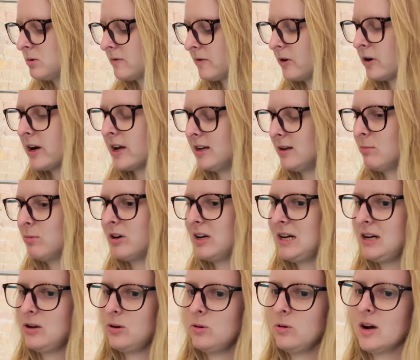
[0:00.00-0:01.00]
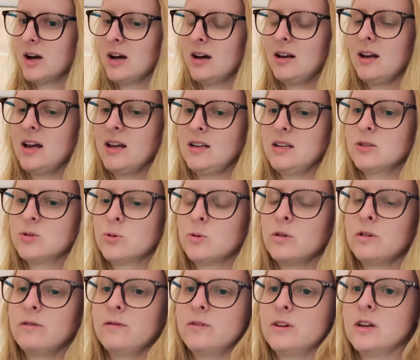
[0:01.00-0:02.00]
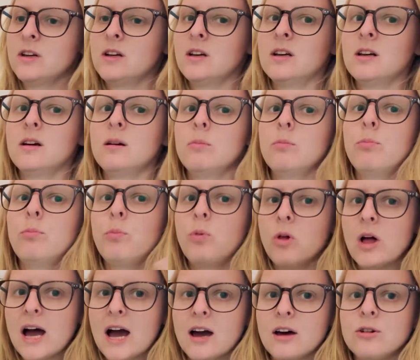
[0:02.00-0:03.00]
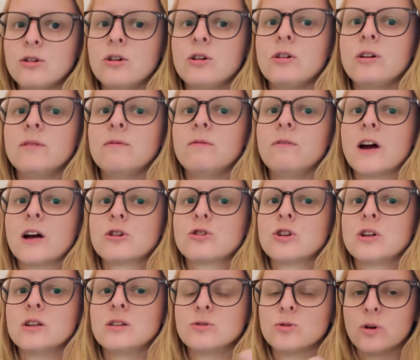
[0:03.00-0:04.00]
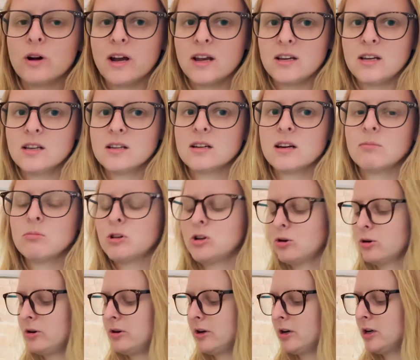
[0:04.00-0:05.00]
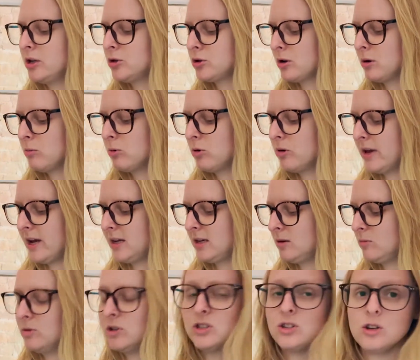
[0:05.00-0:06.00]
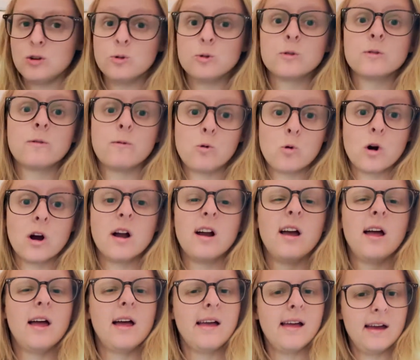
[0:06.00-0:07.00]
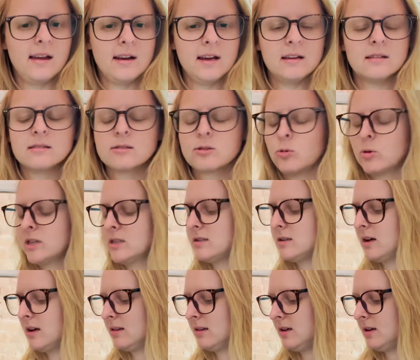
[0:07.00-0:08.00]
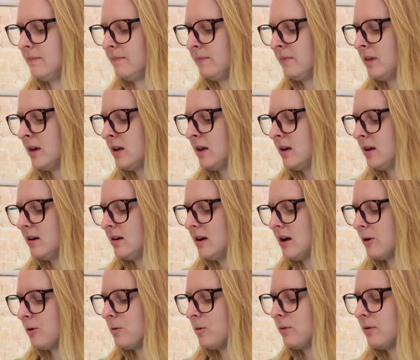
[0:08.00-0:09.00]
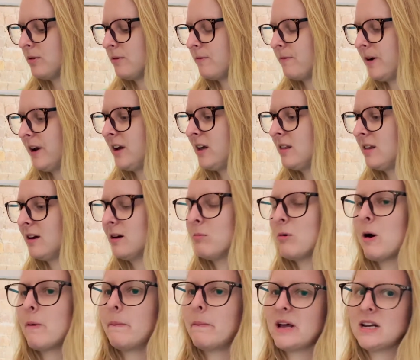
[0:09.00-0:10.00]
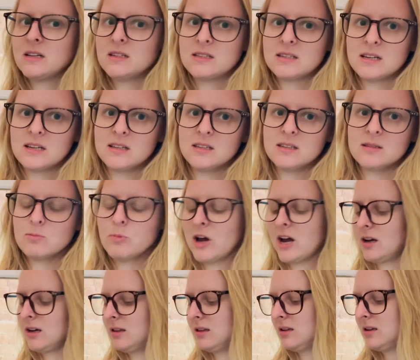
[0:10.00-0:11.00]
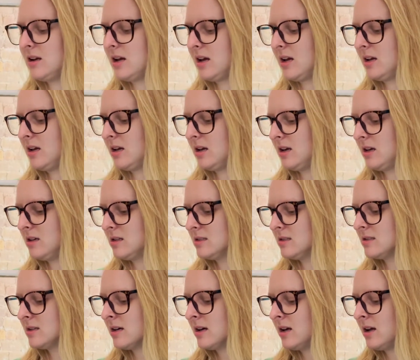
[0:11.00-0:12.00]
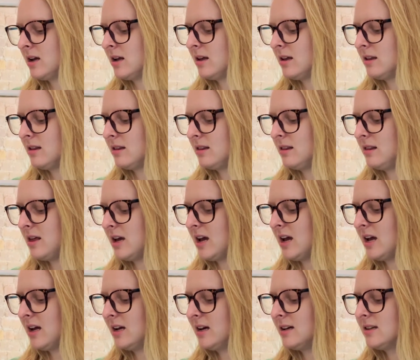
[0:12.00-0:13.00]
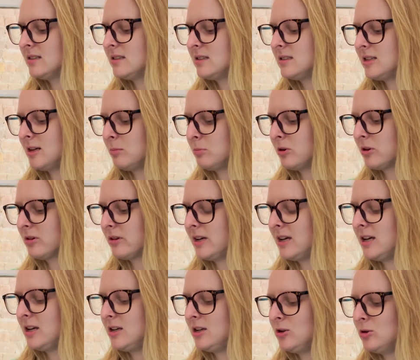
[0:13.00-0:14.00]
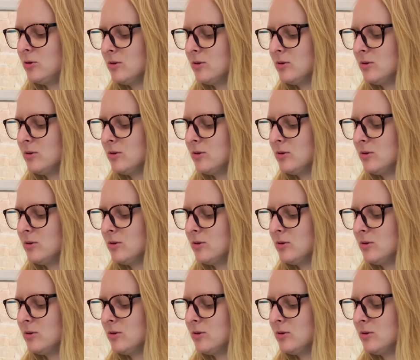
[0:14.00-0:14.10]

for anybody who had any sort of bladder infections or any type of urinary trouble, and it was used for headaches, coincidentally. Now, the funny thing about medicines back in the day is they typically